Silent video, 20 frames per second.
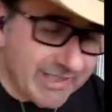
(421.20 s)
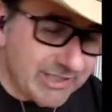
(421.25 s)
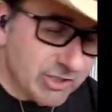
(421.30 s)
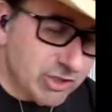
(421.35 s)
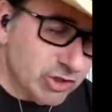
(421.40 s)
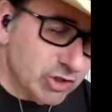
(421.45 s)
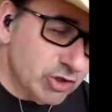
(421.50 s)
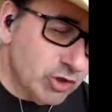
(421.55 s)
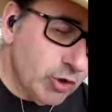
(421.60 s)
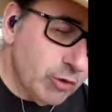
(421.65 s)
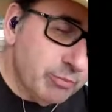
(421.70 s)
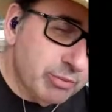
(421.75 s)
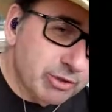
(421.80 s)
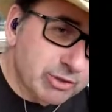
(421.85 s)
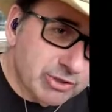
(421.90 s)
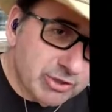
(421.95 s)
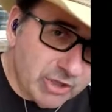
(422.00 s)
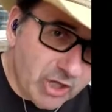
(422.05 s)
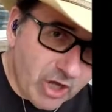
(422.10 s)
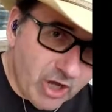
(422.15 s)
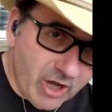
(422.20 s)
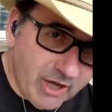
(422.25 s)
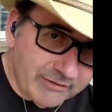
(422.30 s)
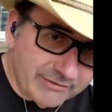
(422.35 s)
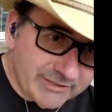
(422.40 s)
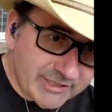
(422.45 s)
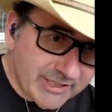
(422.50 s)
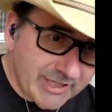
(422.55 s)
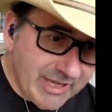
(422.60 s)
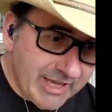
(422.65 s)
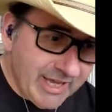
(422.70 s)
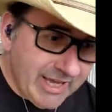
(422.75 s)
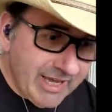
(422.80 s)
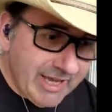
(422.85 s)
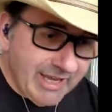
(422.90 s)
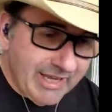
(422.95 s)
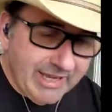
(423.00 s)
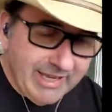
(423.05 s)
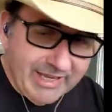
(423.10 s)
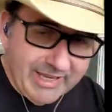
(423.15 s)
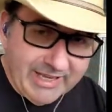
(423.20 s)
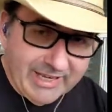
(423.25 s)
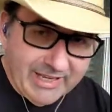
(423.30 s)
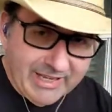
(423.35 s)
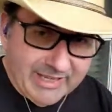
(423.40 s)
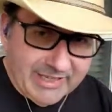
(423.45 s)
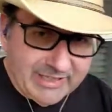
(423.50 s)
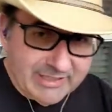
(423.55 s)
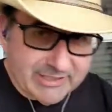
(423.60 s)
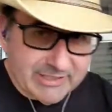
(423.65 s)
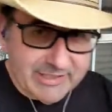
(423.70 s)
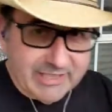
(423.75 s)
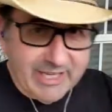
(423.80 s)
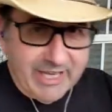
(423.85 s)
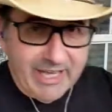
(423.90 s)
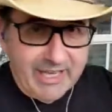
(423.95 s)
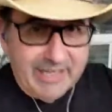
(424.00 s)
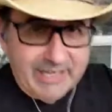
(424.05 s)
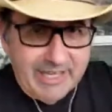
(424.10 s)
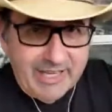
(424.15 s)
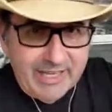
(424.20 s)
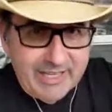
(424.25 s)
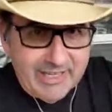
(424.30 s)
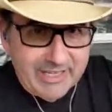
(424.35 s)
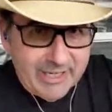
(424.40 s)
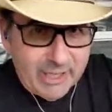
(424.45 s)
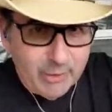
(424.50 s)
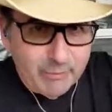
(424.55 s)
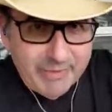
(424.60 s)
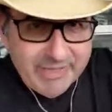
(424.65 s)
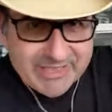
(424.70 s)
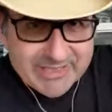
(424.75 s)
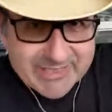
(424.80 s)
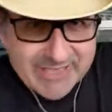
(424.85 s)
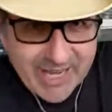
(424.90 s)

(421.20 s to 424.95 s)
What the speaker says: It's super soft. It is cut a little bit